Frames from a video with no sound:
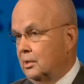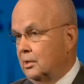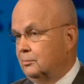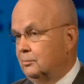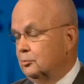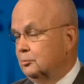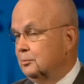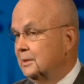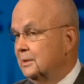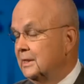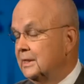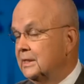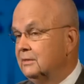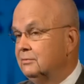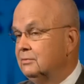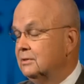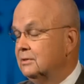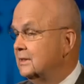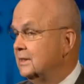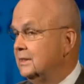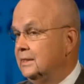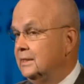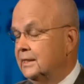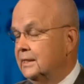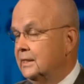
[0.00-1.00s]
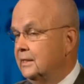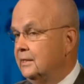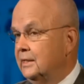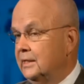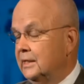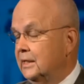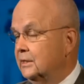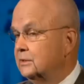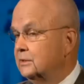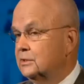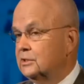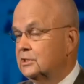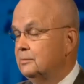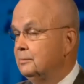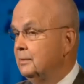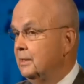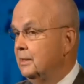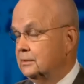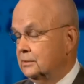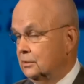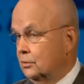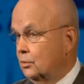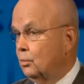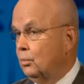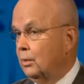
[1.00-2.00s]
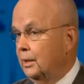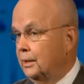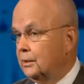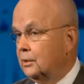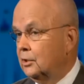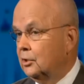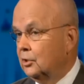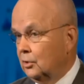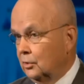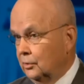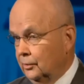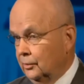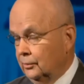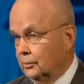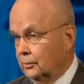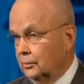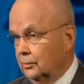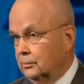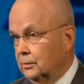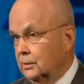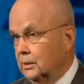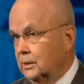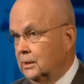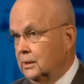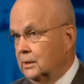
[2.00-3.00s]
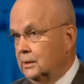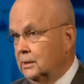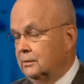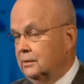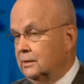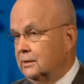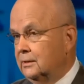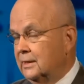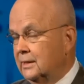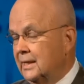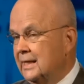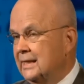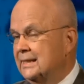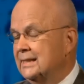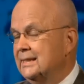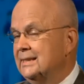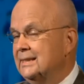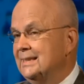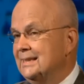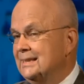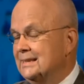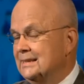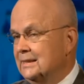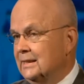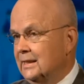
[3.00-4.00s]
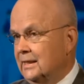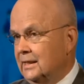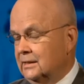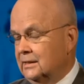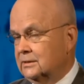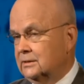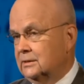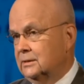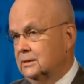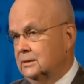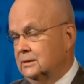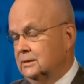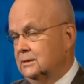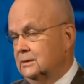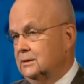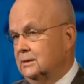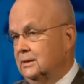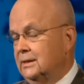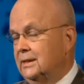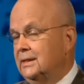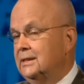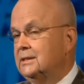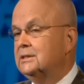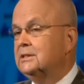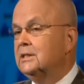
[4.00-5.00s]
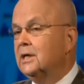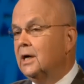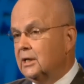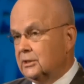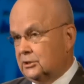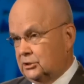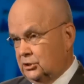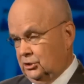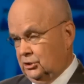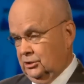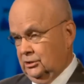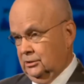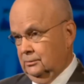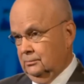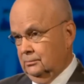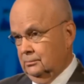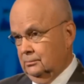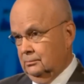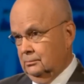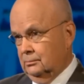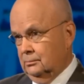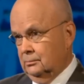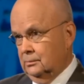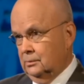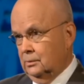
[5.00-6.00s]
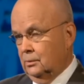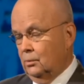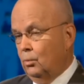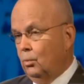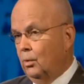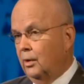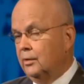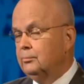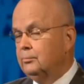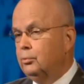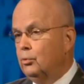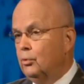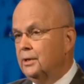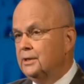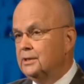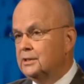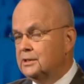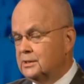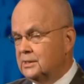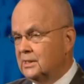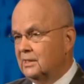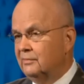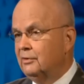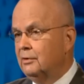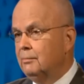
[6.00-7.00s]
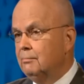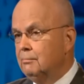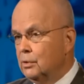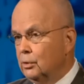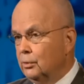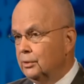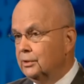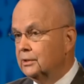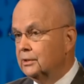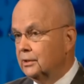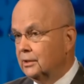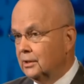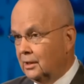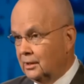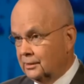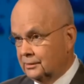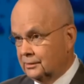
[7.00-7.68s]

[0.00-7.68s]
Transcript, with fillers: problem, and even today the agency makes it quite clear that they can detect that he touched 1.7 million